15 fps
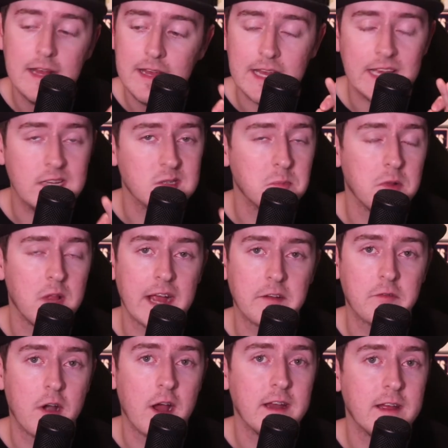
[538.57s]
is Black
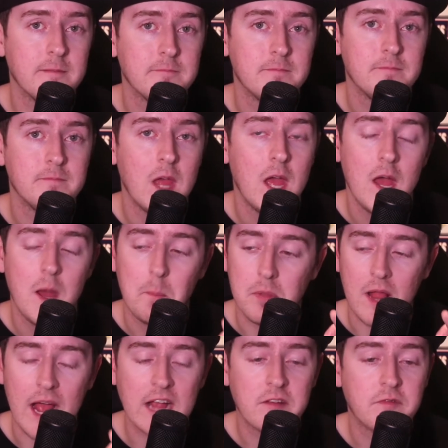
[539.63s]
Friday.
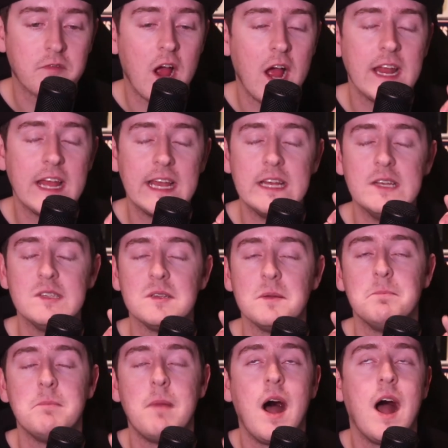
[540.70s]
Black Friday is
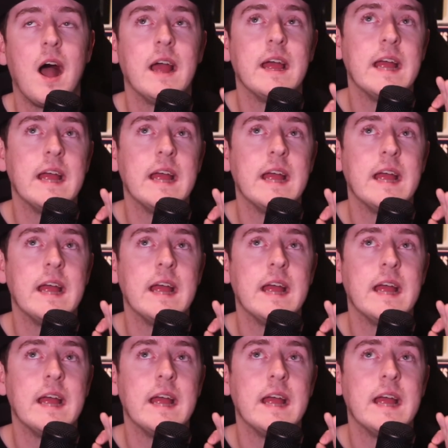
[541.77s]
my